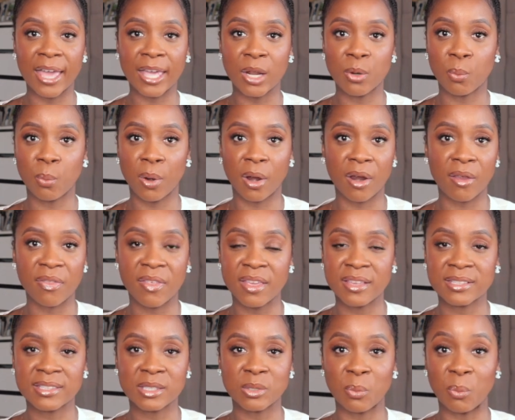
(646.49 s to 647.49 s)
I can wear
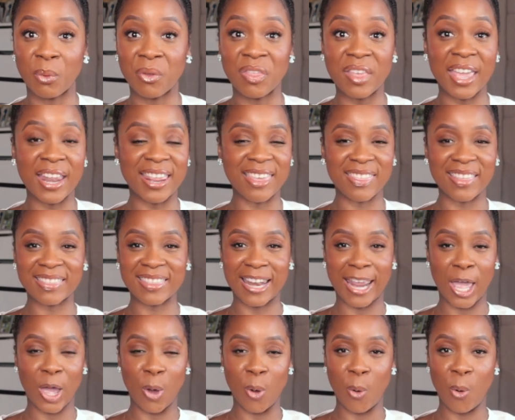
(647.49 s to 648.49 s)
this with anything
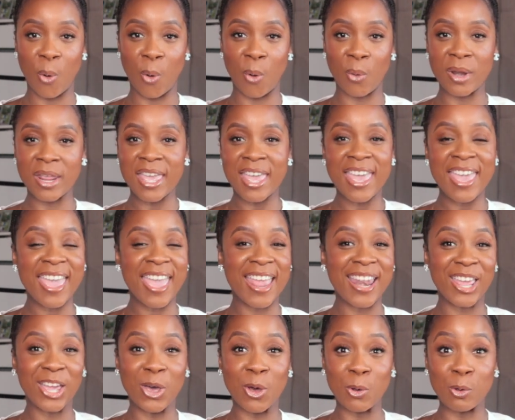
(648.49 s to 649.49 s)
that I own
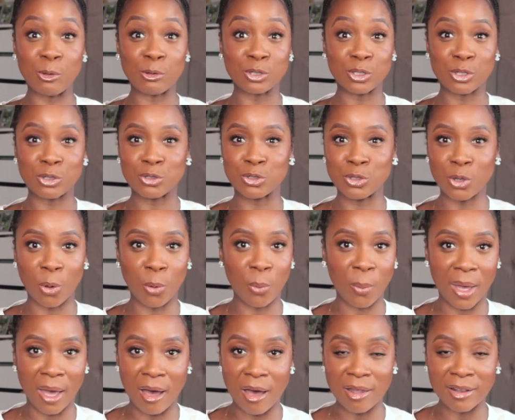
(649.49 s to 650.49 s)
and it goes so
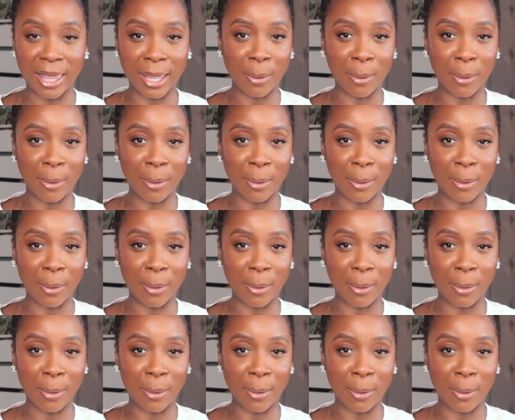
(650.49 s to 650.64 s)
well.